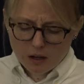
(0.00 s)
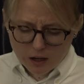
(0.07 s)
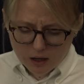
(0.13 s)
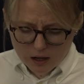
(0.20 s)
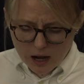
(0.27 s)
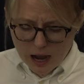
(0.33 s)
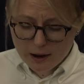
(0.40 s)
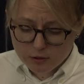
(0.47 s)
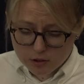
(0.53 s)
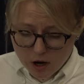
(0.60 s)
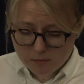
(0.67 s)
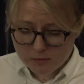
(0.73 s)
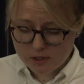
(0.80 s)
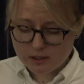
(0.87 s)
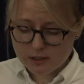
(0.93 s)

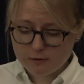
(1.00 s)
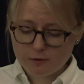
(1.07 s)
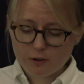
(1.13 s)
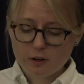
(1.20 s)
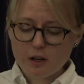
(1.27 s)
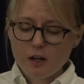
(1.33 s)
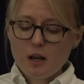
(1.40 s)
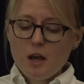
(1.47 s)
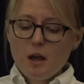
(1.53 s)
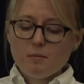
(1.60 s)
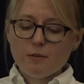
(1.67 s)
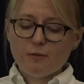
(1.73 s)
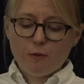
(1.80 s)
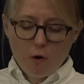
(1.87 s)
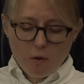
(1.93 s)
outcomes and different
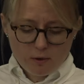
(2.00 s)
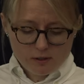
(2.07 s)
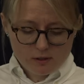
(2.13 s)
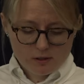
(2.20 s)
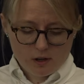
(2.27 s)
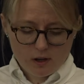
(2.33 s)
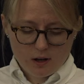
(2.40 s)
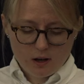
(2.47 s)
performance